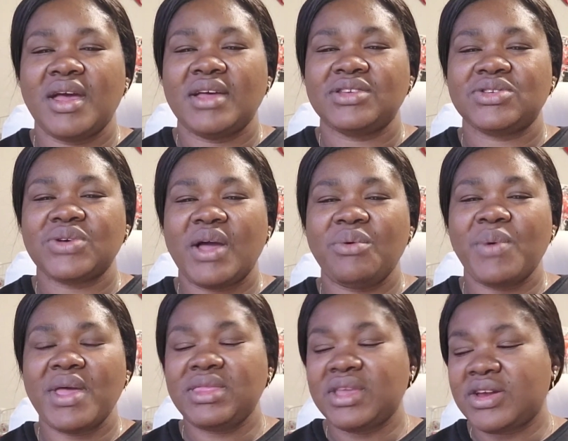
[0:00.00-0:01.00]
So I
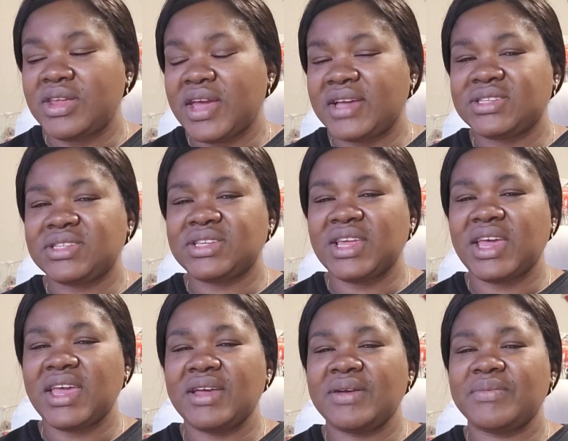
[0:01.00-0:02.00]
went there
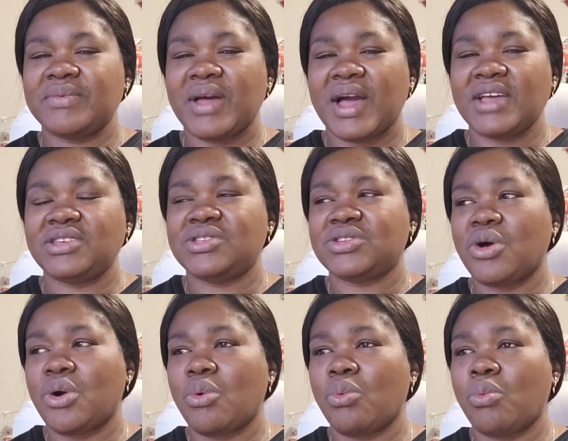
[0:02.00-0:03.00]
yesterday. I
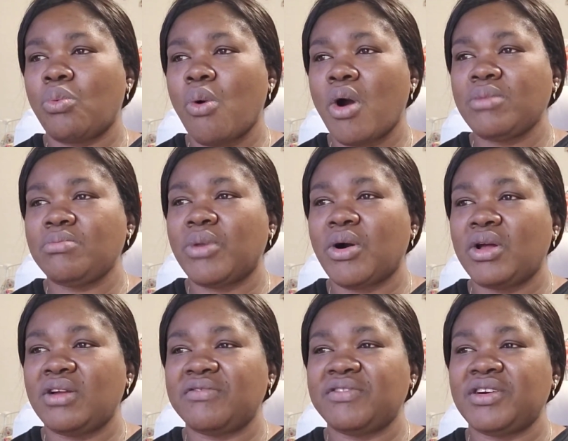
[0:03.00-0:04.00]
saw one ball
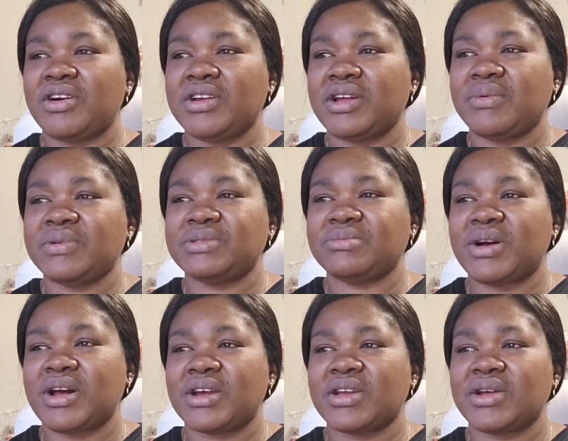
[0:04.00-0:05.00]
of yarn that was
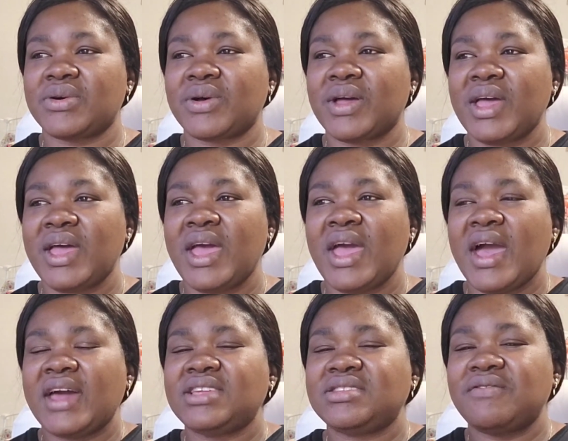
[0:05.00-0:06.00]
marked down,
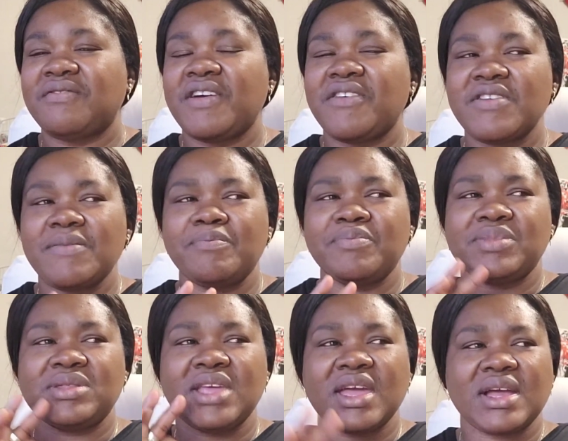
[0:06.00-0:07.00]
and it's a very
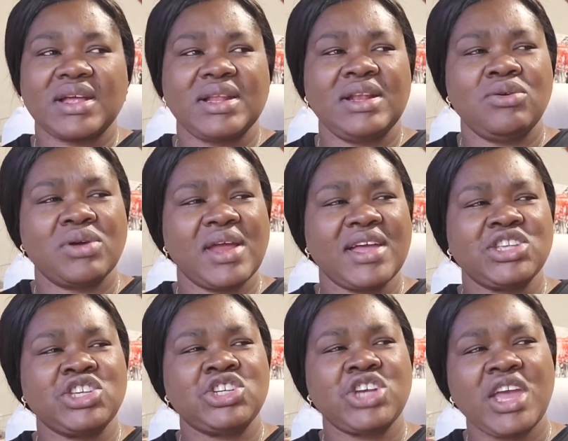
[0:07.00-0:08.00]
thick, look like
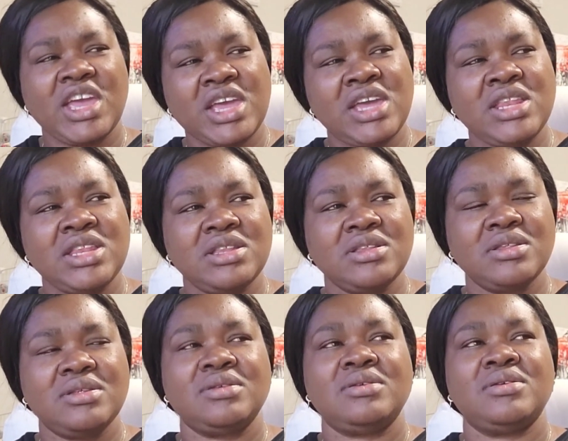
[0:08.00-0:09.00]
chain
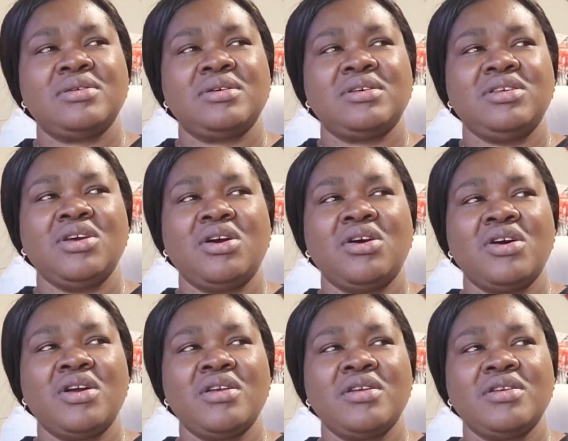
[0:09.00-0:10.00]

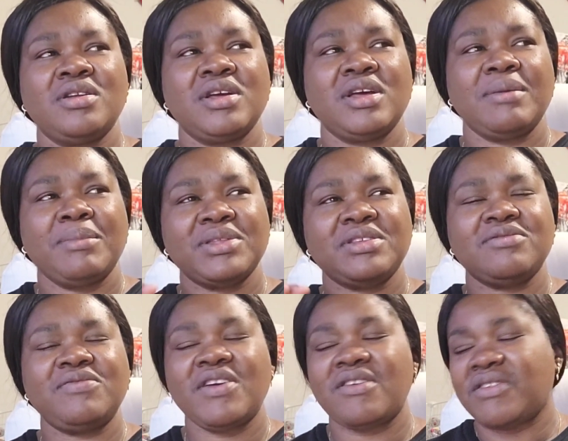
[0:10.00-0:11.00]
yarn, but it's
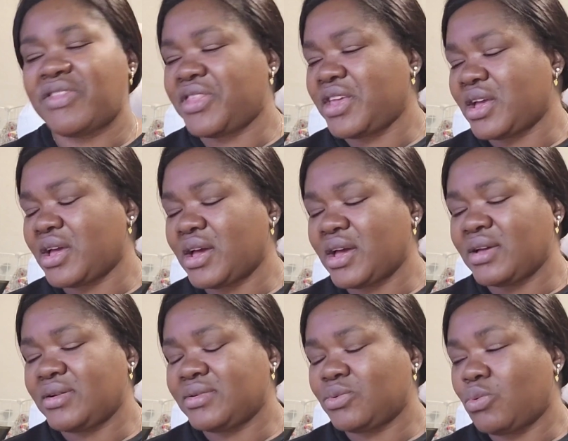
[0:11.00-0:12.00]
very thick.
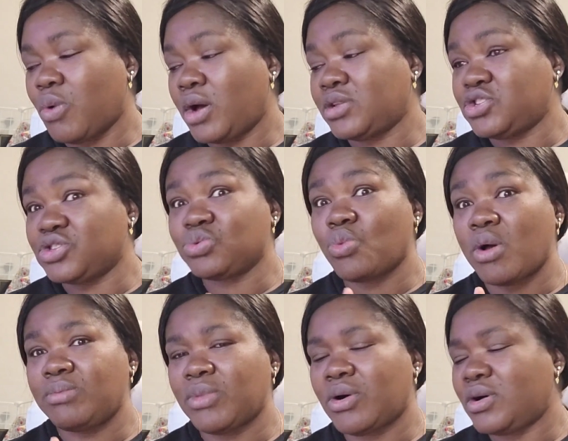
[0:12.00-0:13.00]
Just
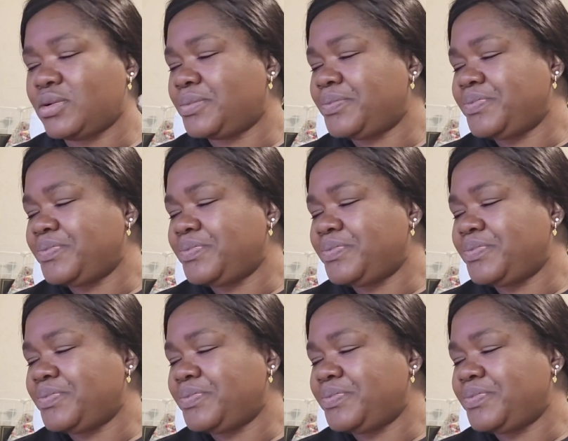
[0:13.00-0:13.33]
one ball.